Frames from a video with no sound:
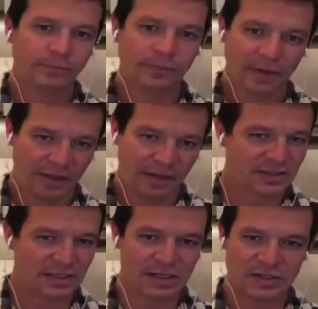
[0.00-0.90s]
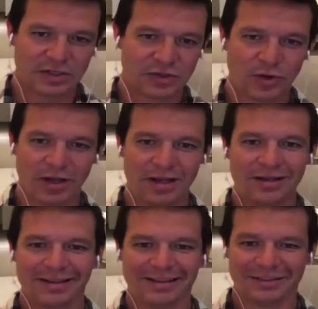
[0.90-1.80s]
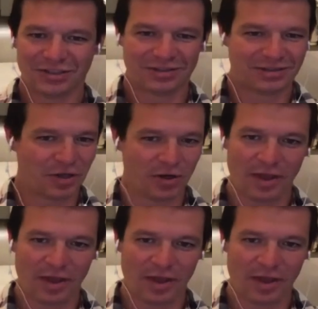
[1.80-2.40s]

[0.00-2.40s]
and that's the easiest way? Just go to that